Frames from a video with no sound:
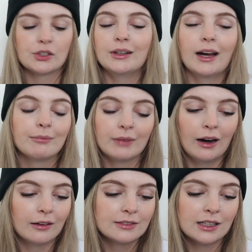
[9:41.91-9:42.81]
So yeah,
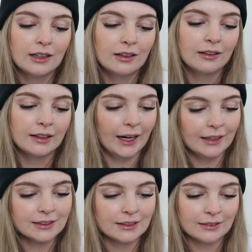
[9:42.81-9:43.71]
after that